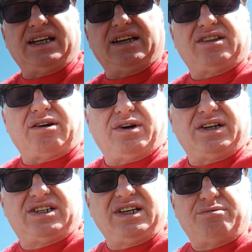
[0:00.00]
although I
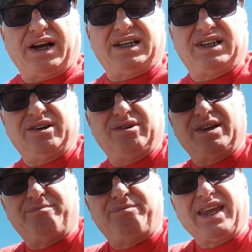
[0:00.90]
did rescue
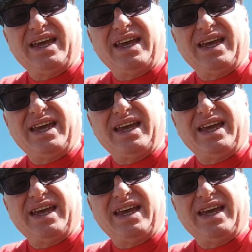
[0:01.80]
them